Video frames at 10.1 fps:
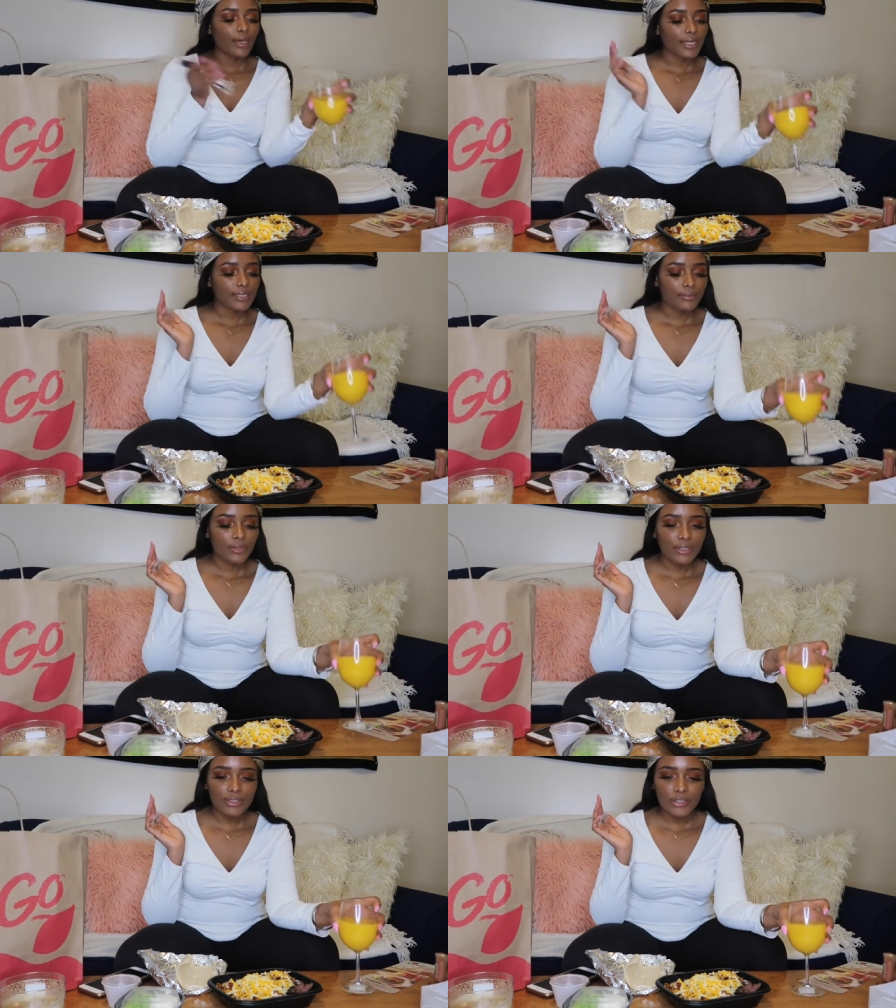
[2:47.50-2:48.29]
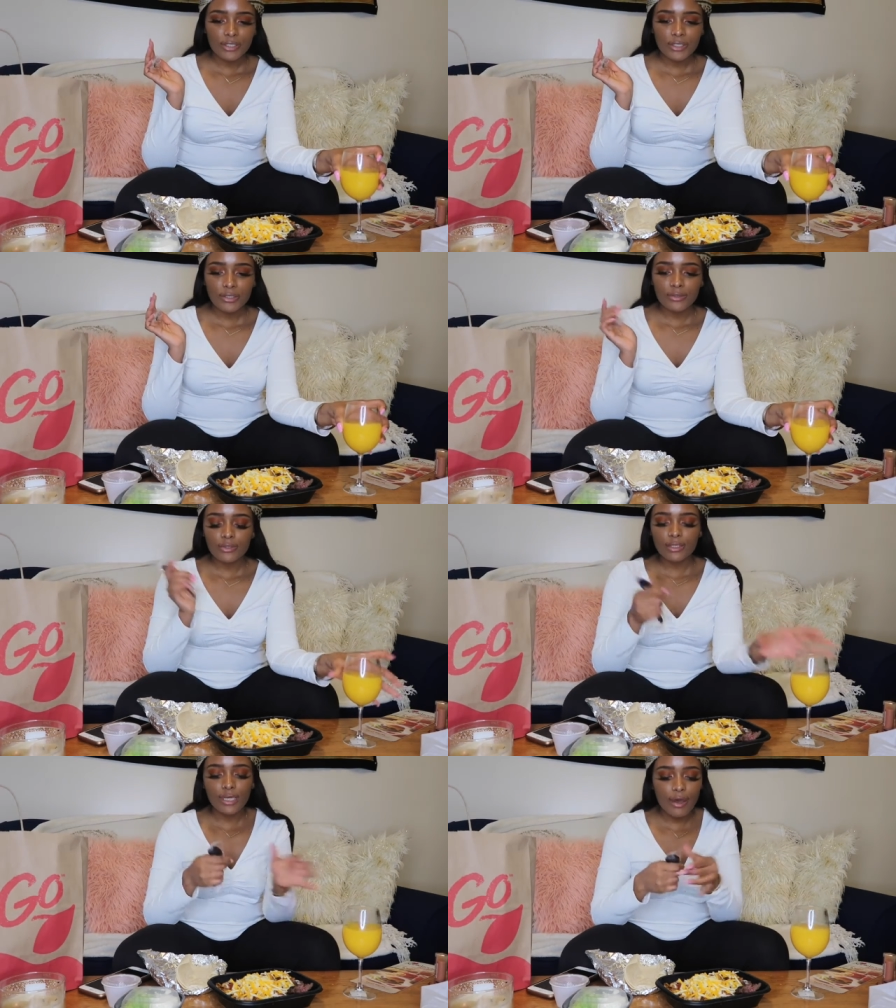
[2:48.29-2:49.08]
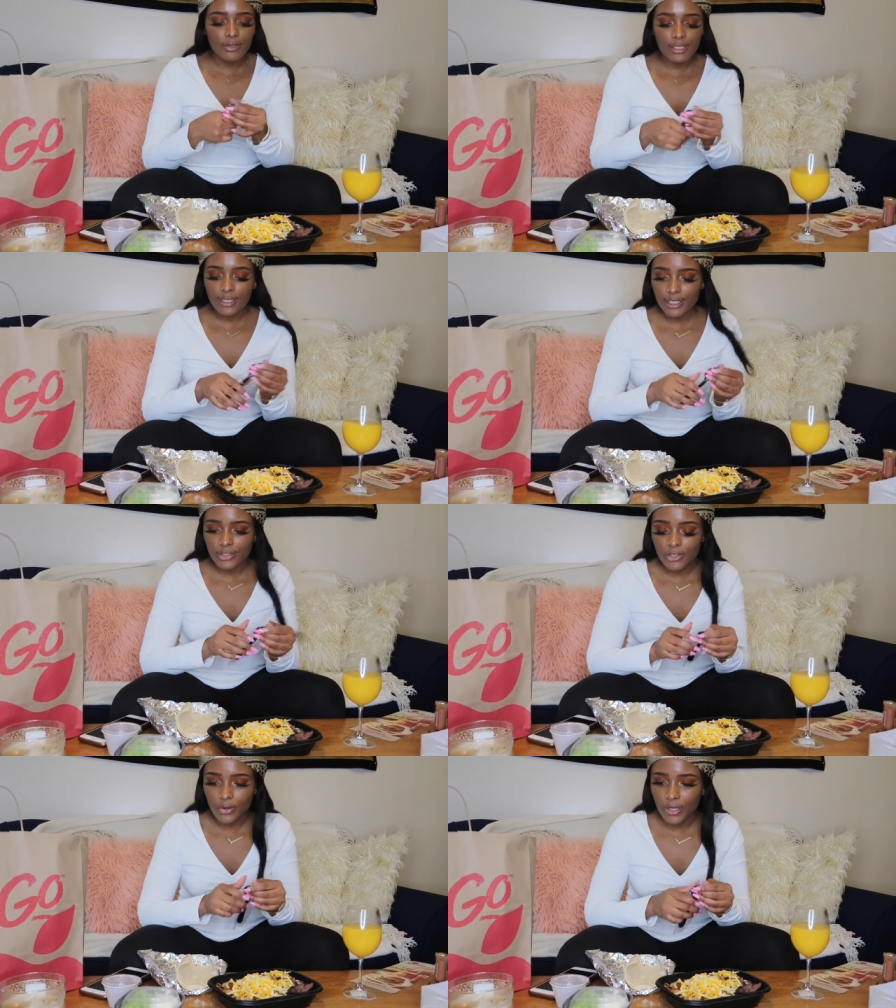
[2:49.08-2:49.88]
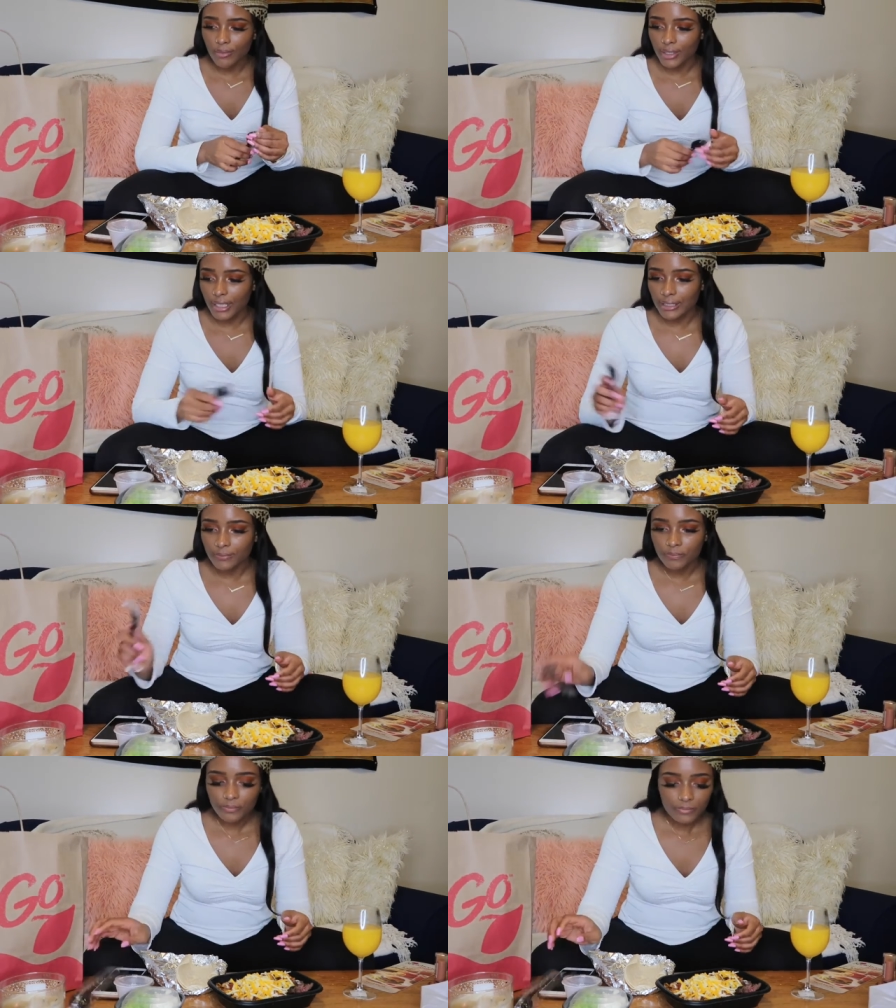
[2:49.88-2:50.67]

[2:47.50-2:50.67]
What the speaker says: Got some orange juice. I was gonna get soda, but like,